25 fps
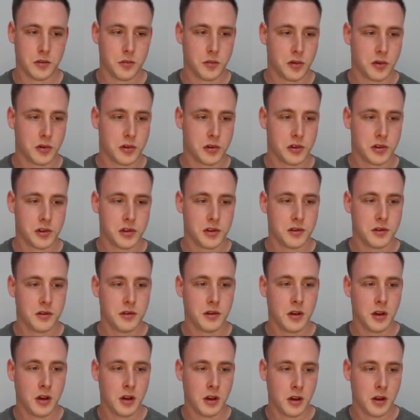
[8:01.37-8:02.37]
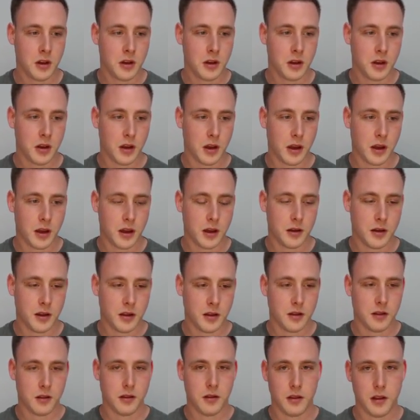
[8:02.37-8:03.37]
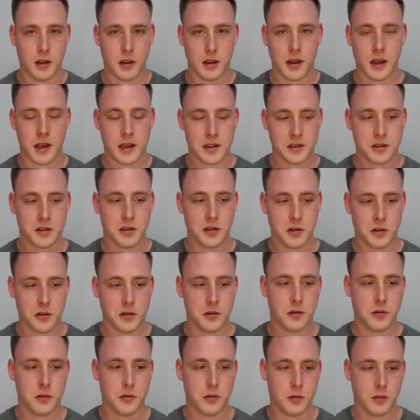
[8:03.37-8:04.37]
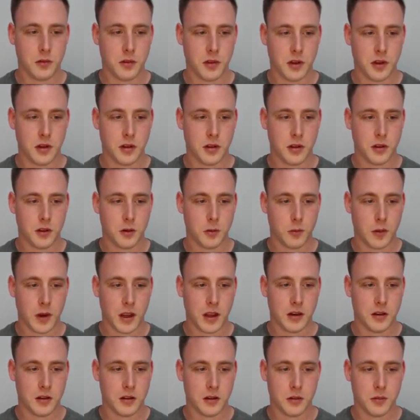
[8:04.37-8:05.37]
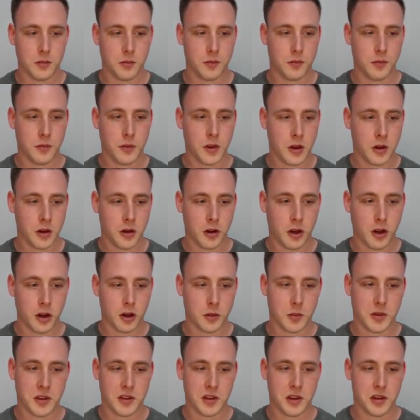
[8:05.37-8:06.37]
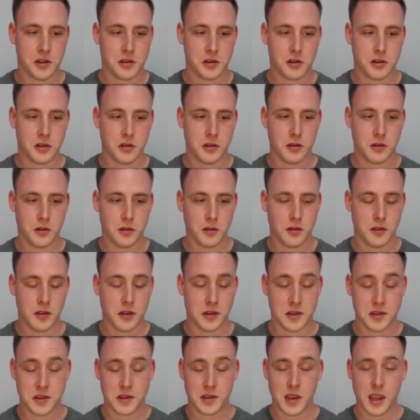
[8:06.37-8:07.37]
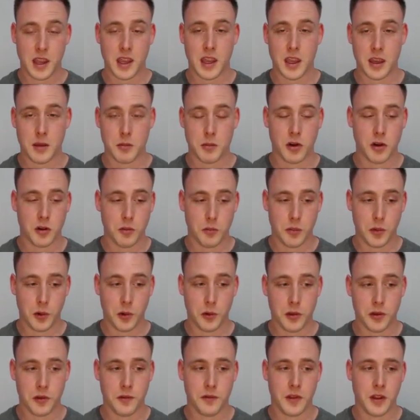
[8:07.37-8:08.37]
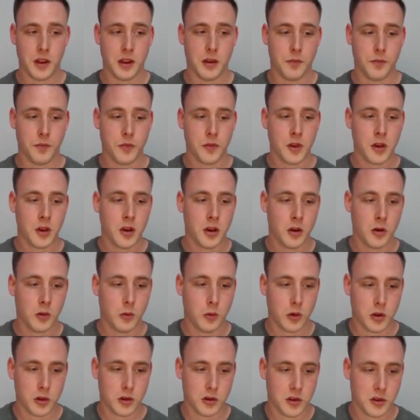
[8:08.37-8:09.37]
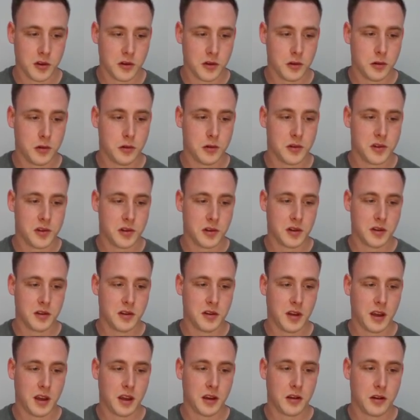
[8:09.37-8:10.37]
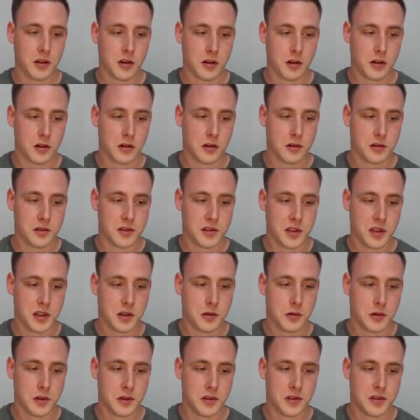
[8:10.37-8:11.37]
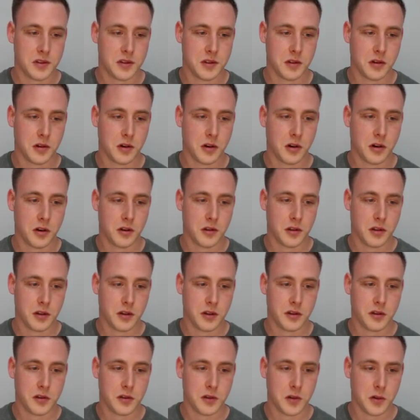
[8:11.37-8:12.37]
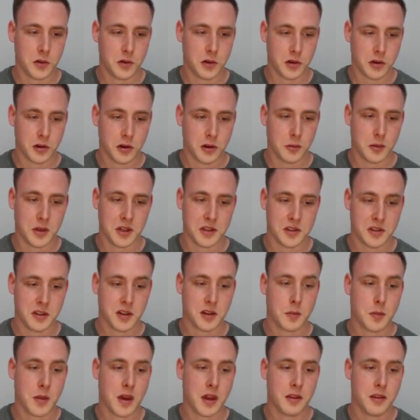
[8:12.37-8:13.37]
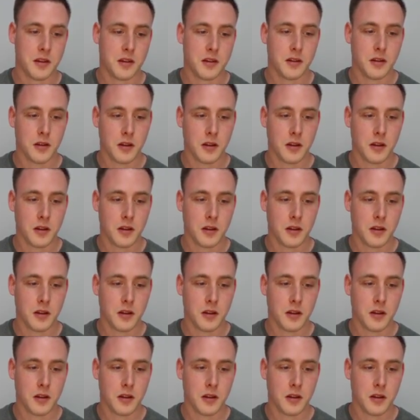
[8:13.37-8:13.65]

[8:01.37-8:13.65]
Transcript: portion, uh, and it has to do the, the random augmentation the same on both of them, what you can do is you can take your sequence and call the to deterministic method.